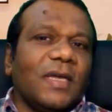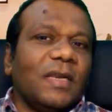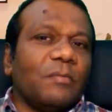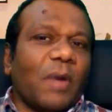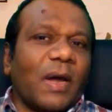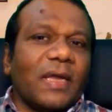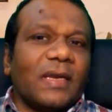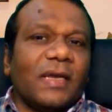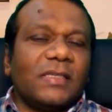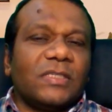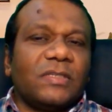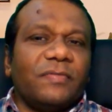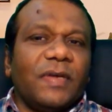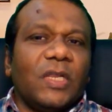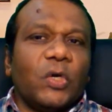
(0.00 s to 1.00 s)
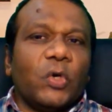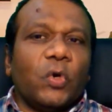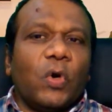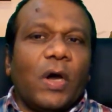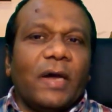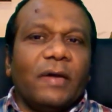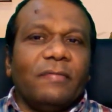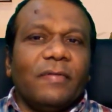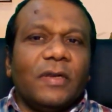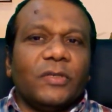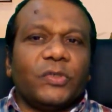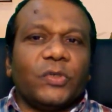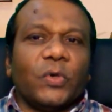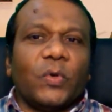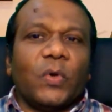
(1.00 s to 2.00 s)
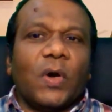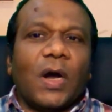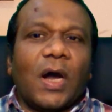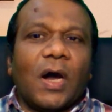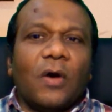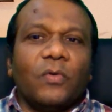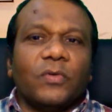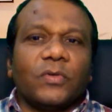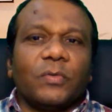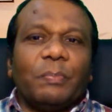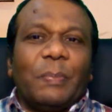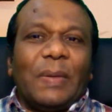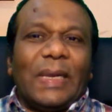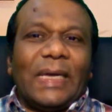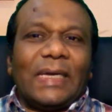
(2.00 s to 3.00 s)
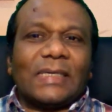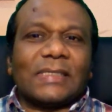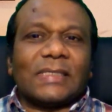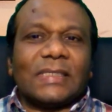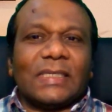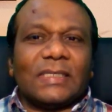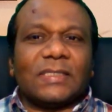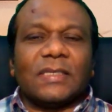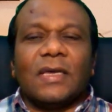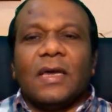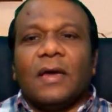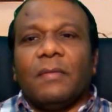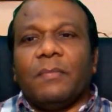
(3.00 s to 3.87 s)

In my next video, I will show how to place this